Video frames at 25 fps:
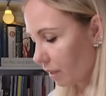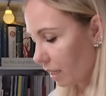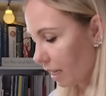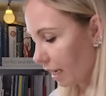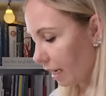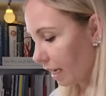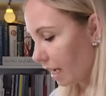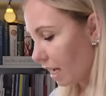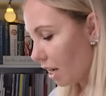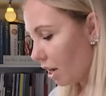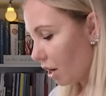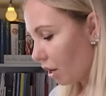
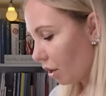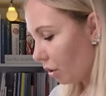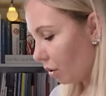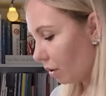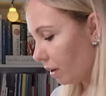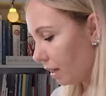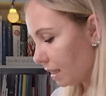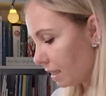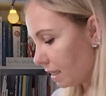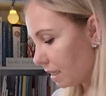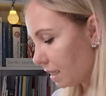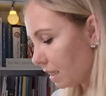Like, you
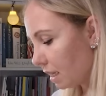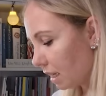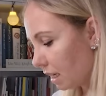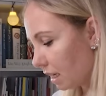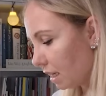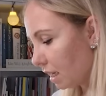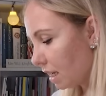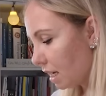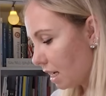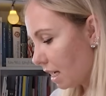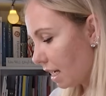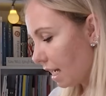can
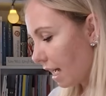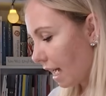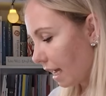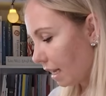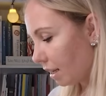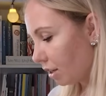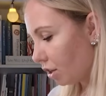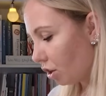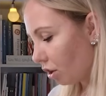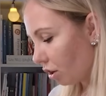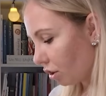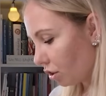see
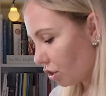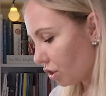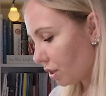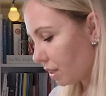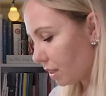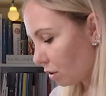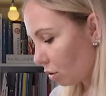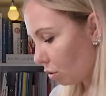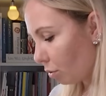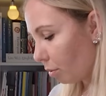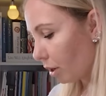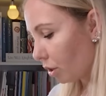and touch
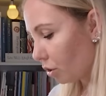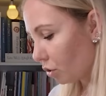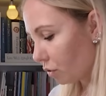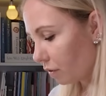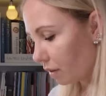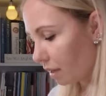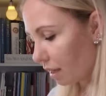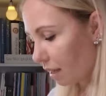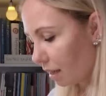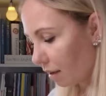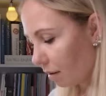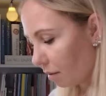so much of
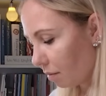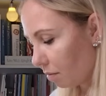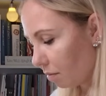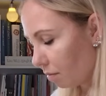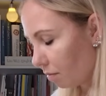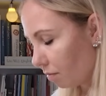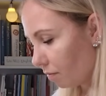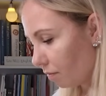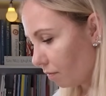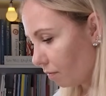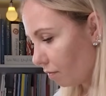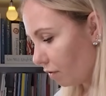the
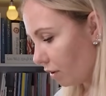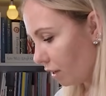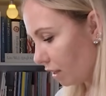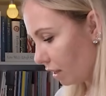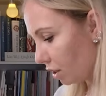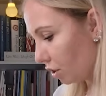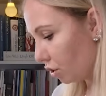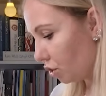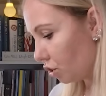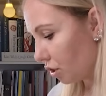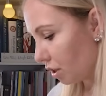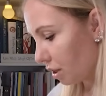
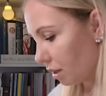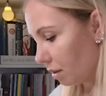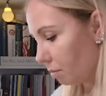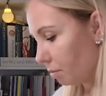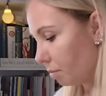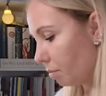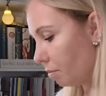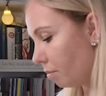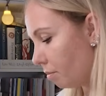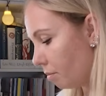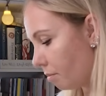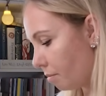vintagey
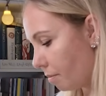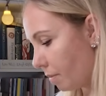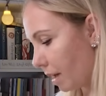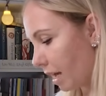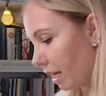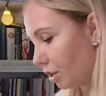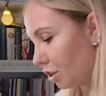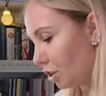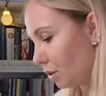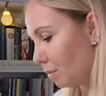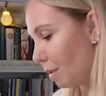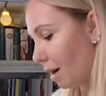
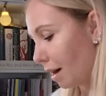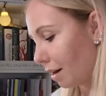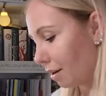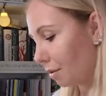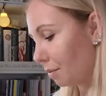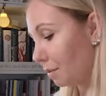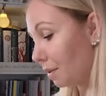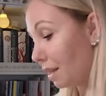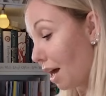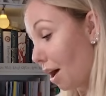pages background.